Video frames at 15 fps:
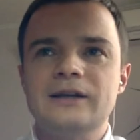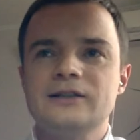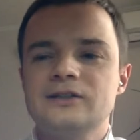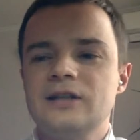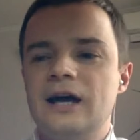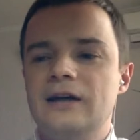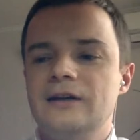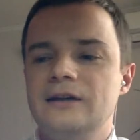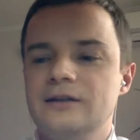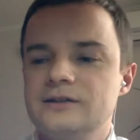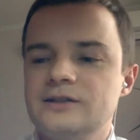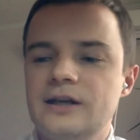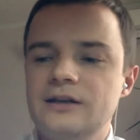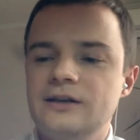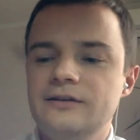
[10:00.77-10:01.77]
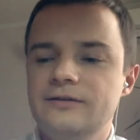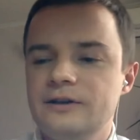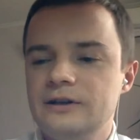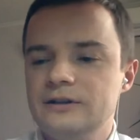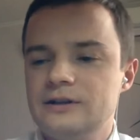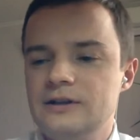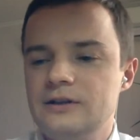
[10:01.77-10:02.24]
studying
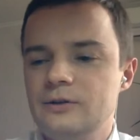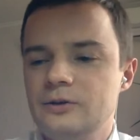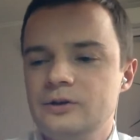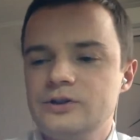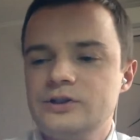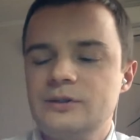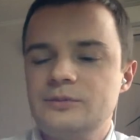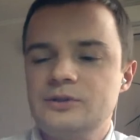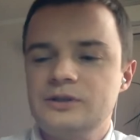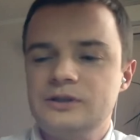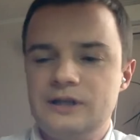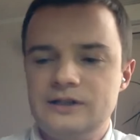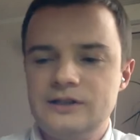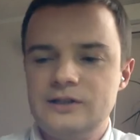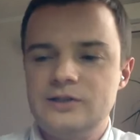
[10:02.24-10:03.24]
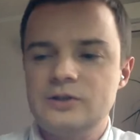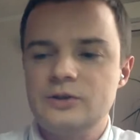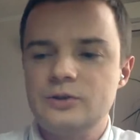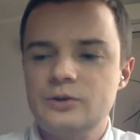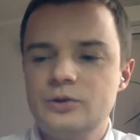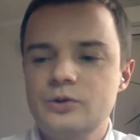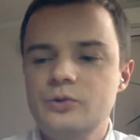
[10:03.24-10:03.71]
scientifically or something like this.
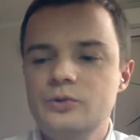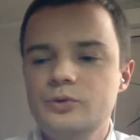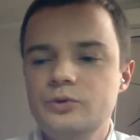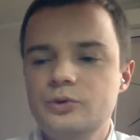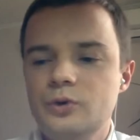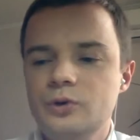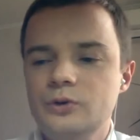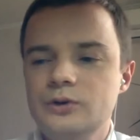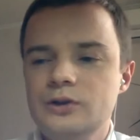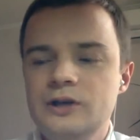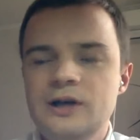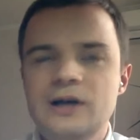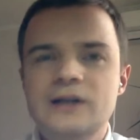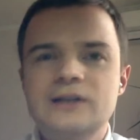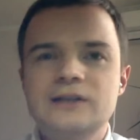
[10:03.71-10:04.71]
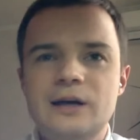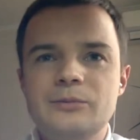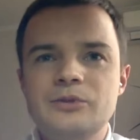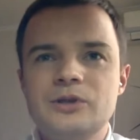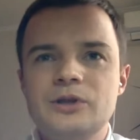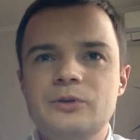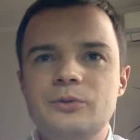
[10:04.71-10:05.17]
So you wrote
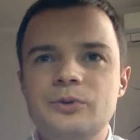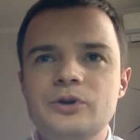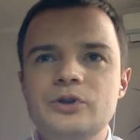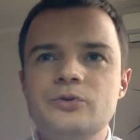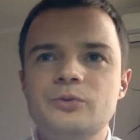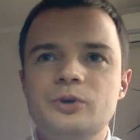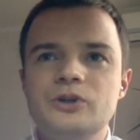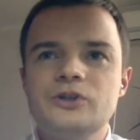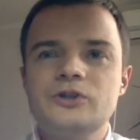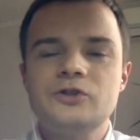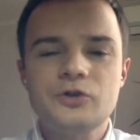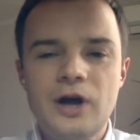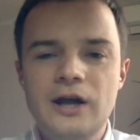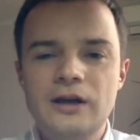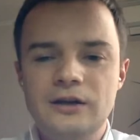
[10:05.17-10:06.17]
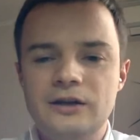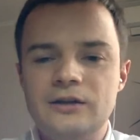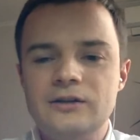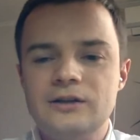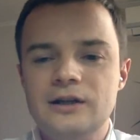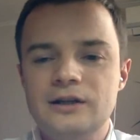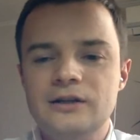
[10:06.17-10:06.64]
something which was
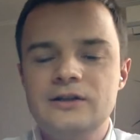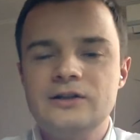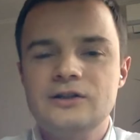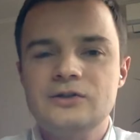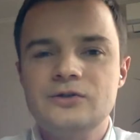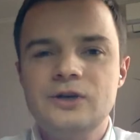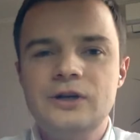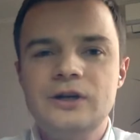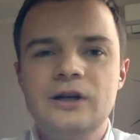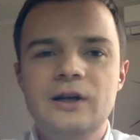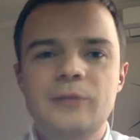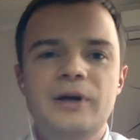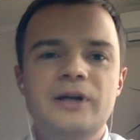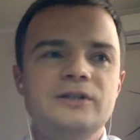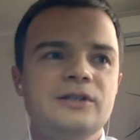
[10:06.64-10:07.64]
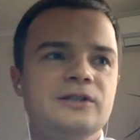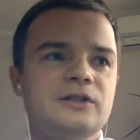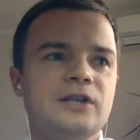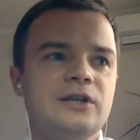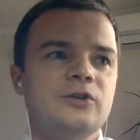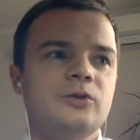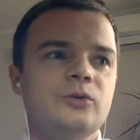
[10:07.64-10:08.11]
trending, and it's really amazing
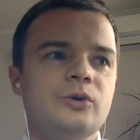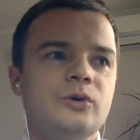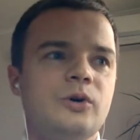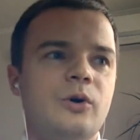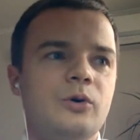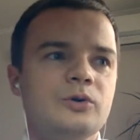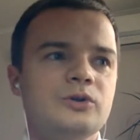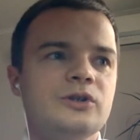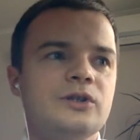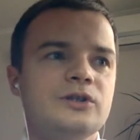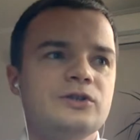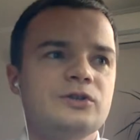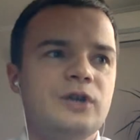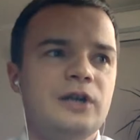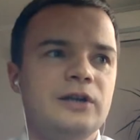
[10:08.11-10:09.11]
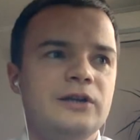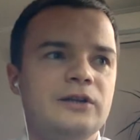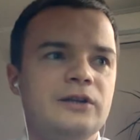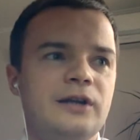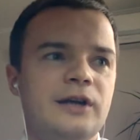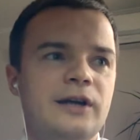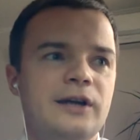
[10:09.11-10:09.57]
that you caught the trend.
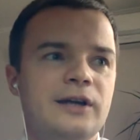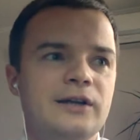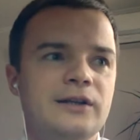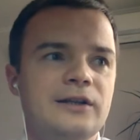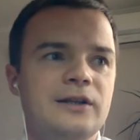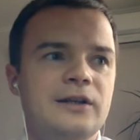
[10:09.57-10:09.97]
And